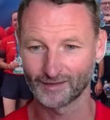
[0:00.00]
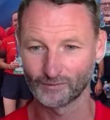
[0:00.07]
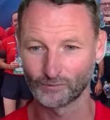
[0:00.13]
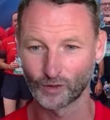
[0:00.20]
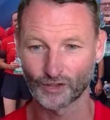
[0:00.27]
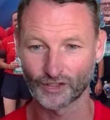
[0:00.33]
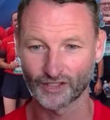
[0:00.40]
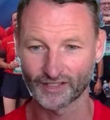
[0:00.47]

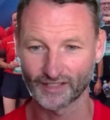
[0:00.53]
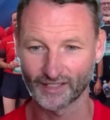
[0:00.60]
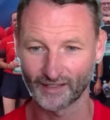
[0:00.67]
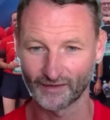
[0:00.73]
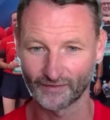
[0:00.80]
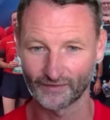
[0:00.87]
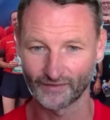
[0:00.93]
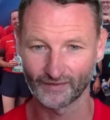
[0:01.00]
push
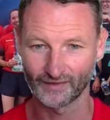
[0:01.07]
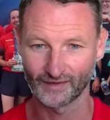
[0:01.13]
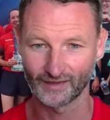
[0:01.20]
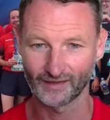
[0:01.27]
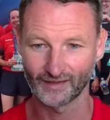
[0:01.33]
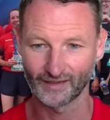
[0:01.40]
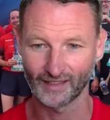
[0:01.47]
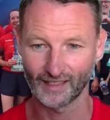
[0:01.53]
yourself,
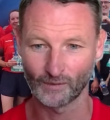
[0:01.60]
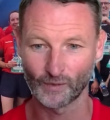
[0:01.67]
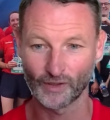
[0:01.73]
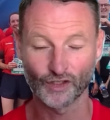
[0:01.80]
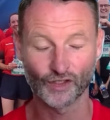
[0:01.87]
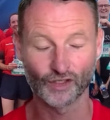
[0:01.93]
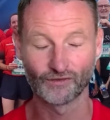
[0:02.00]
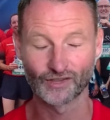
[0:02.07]

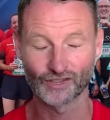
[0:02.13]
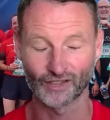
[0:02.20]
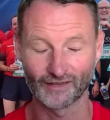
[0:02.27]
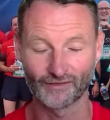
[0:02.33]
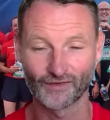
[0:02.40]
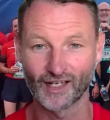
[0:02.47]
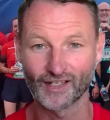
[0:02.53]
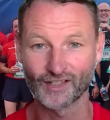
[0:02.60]

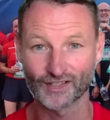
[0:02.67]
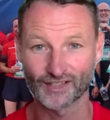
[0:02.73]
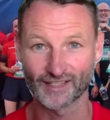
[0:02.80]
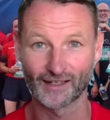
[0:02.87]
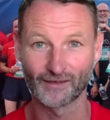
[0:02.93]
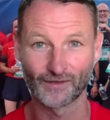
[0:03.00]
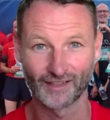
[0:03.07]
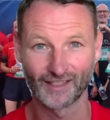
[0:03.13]
find
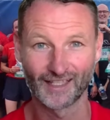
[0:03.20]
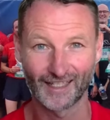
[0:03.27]
yourself